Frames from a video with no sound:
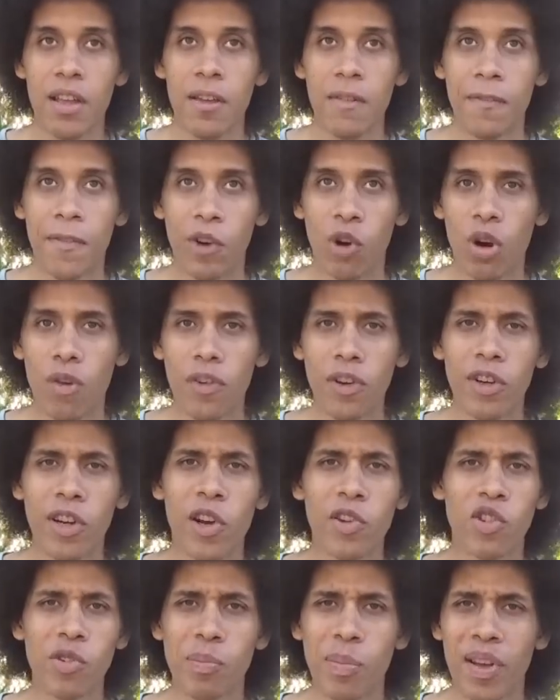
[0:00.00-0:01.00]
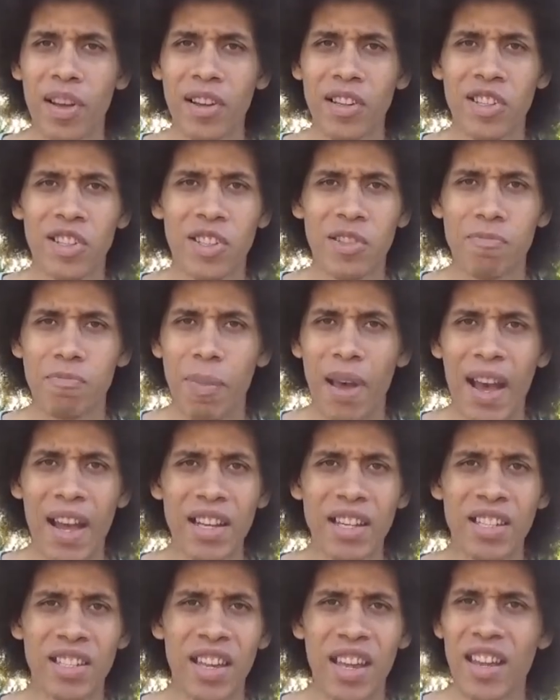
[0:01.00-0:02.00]
for over $100, I'd
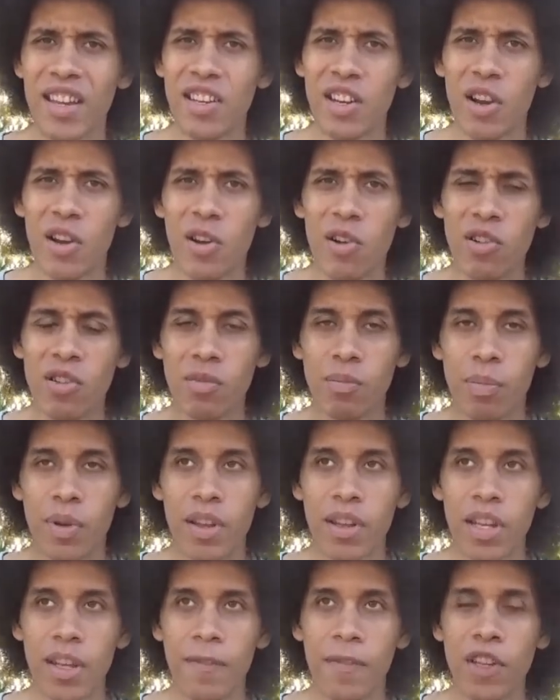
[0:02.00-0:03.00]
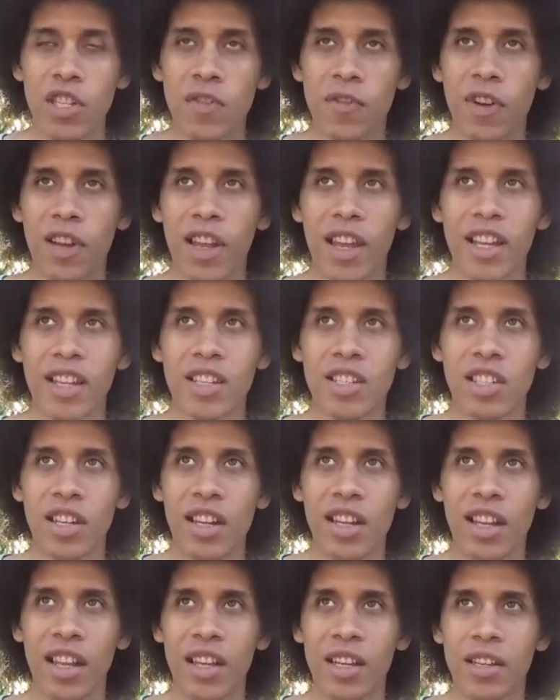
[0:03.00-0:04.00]
say no, but if it's for
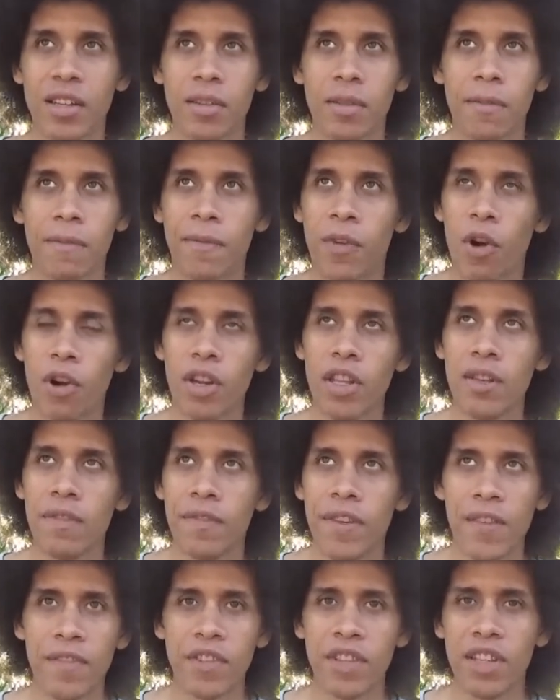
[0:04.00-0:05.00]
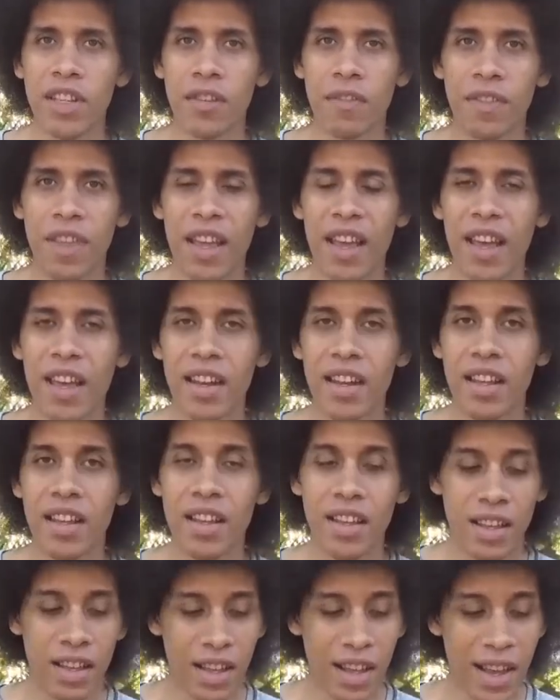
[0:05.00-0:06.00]
say 40, 50, if that,
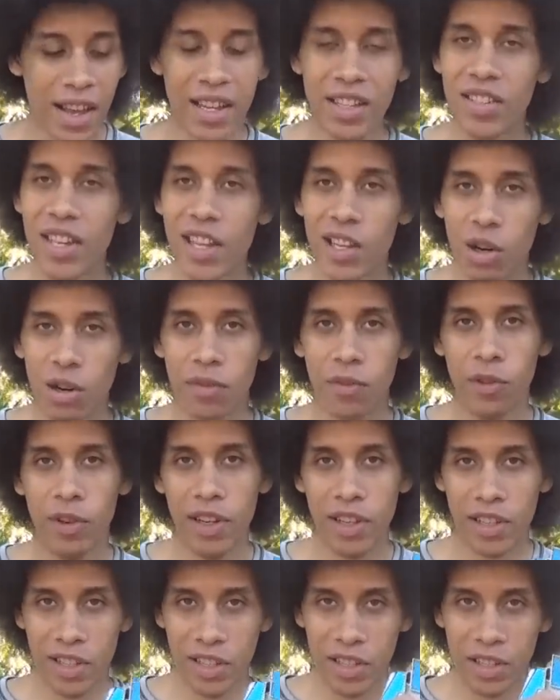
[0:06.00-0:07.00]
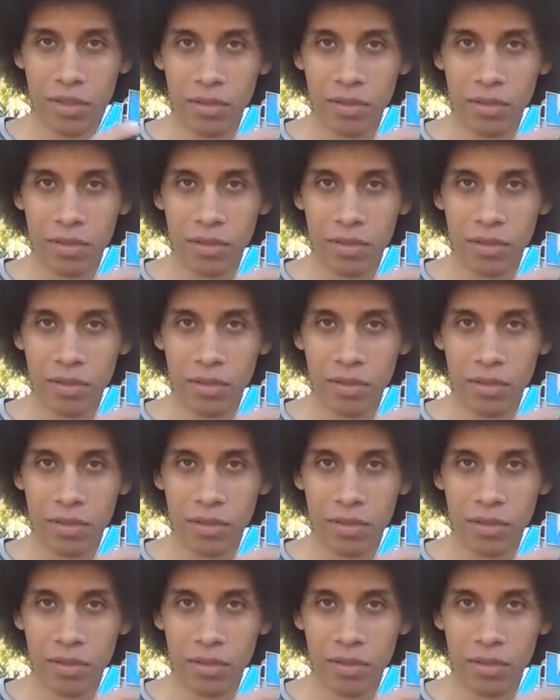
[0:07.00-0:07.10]
I'd say go for it.